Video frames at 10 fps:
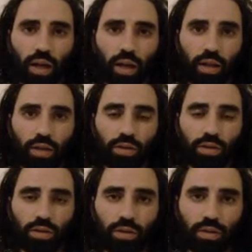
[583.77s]

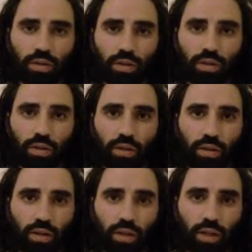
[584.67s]
And
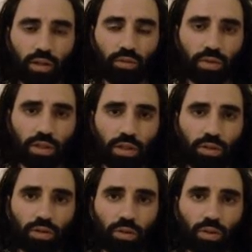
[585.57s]
even still,